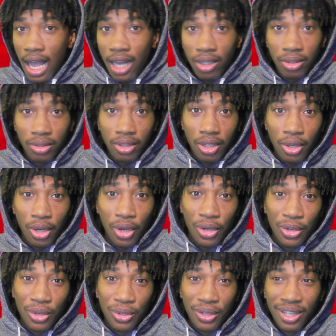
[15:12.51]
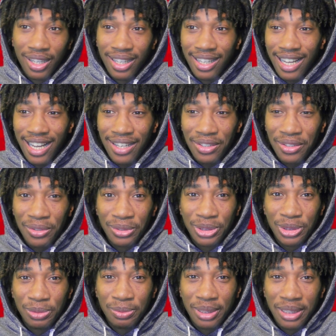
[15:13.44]
don't know. I don't know
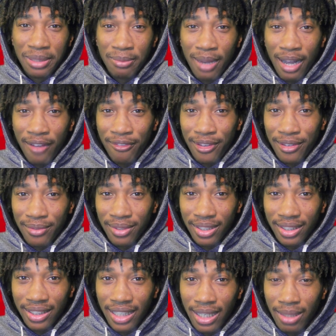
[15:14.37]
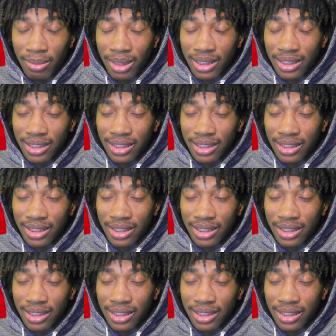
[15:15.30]
what you mean by favorite gaming